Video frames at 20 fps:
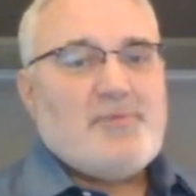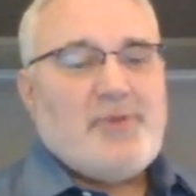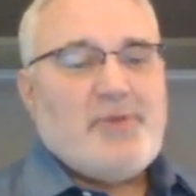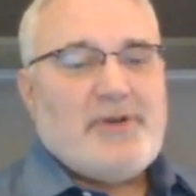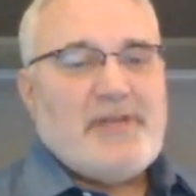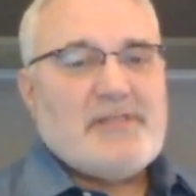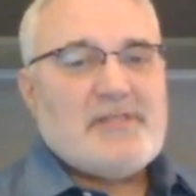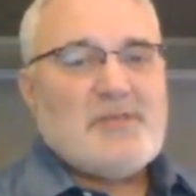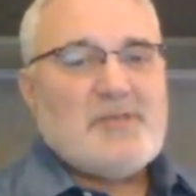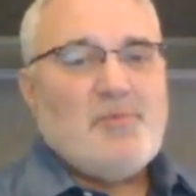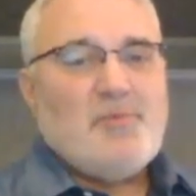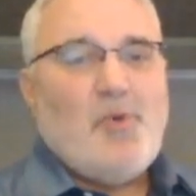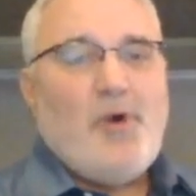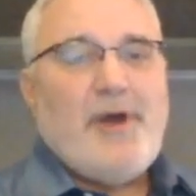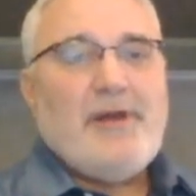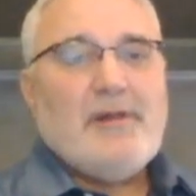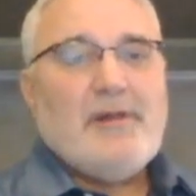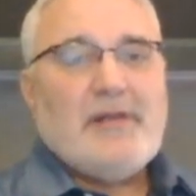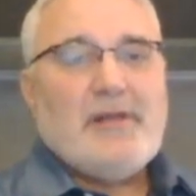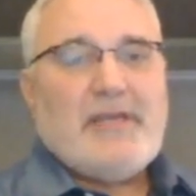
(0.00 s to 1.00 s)
put in some
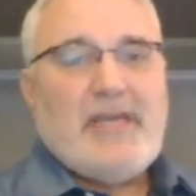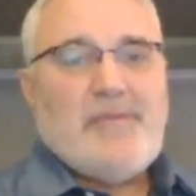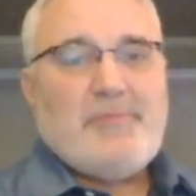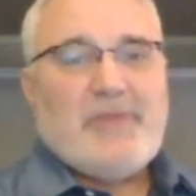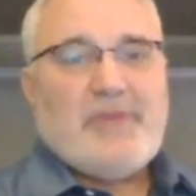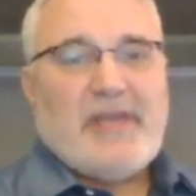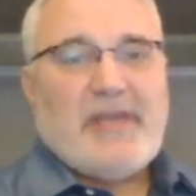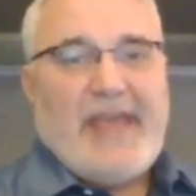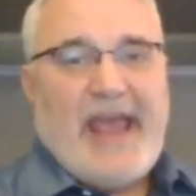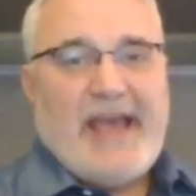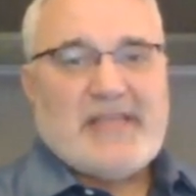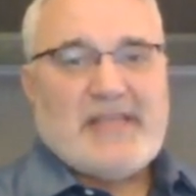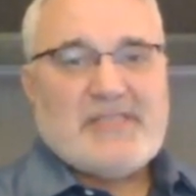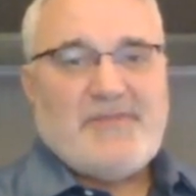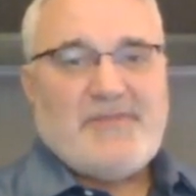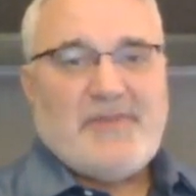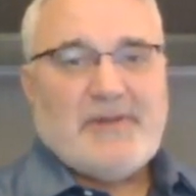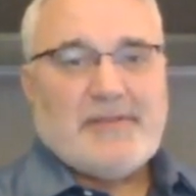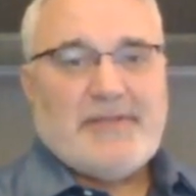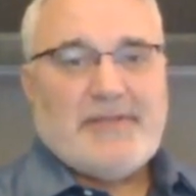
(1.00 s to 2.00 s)
oil, and keep the gas
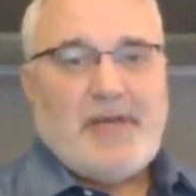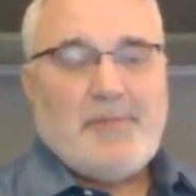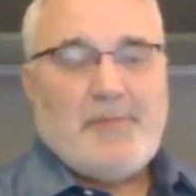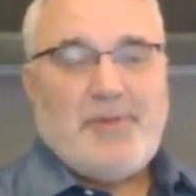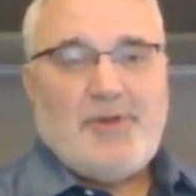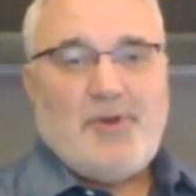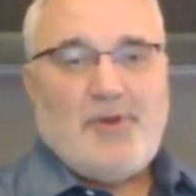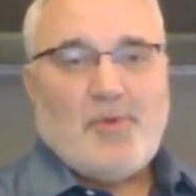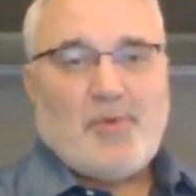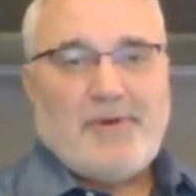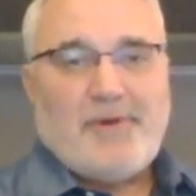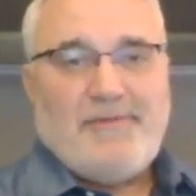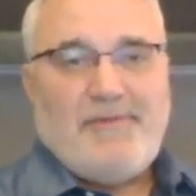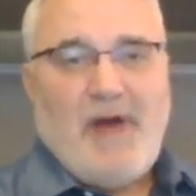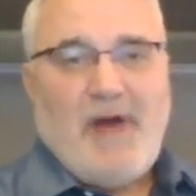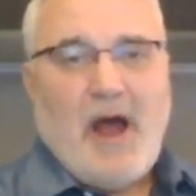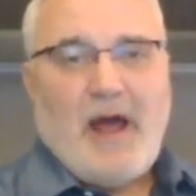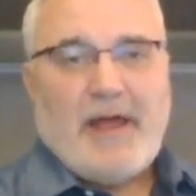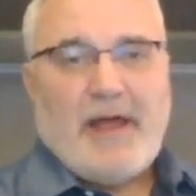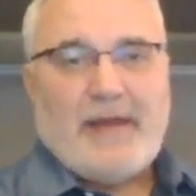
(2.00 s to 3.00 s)
filled up, and you were
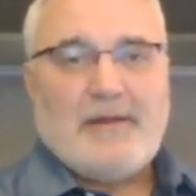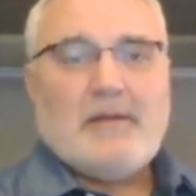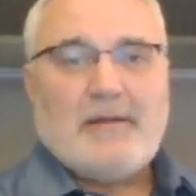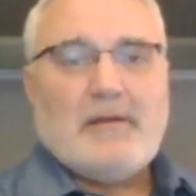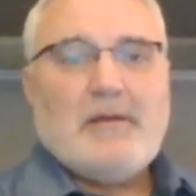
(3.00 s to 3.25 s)
fine.